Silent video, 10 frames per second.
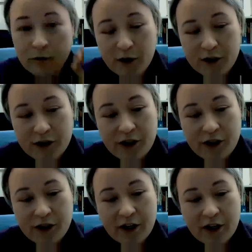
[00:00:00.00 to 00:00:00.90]
study,
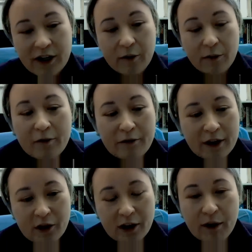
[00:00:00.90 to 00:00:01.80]
we are, in fact,
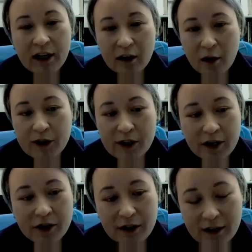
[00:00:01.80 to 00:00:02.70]
trying to pay a lot more
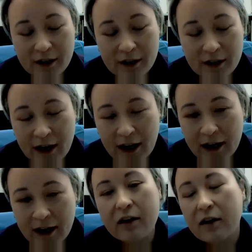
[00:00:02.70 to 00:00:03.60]
attention to that and
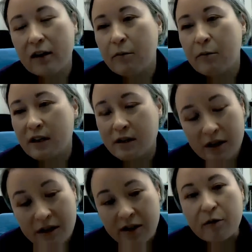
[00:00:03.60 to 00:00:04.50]
make a
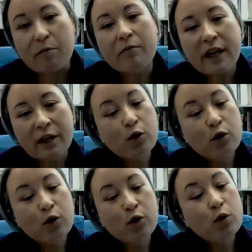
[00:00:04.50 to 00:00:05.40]
system, make a
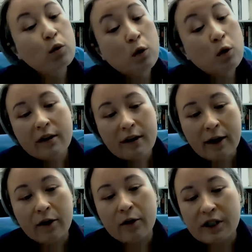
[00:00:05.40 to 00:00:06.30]
tool that
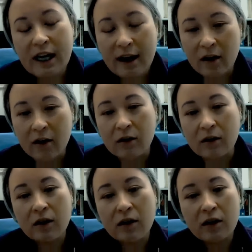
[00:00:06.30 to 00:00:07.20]
could
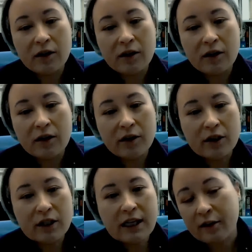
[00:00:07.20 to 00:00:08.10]
take
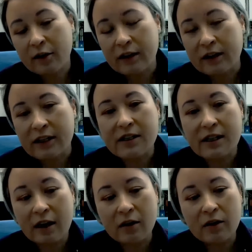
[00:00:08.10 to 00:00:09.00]
data that could at least
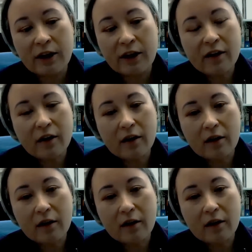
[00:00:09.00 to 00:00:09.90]
tell that,
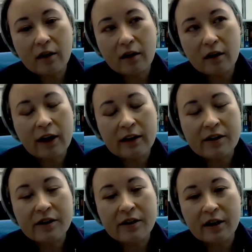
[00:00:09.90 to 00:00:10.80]
at
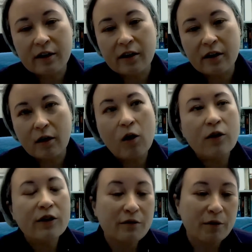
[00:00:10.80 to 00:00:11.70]
least that all the
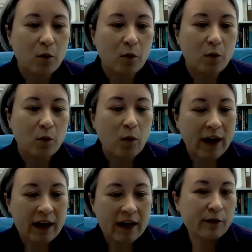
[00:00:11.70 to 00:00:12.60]
different ways the
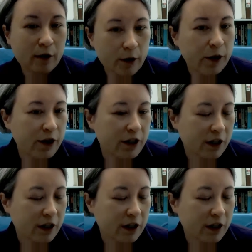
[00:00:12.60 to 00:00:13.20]
Earth looked